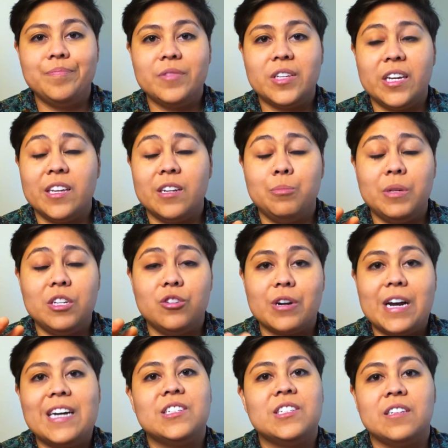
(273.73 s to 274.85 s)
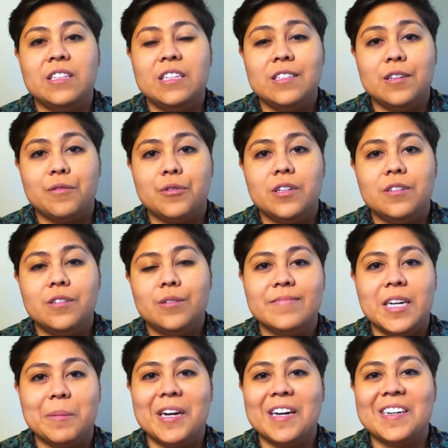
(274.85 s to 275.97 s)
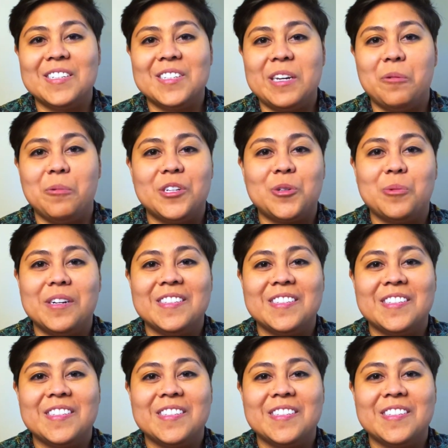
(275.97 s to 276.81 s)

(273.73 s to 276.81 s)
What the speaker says: they can be drastically different. I'm not gonna say which ones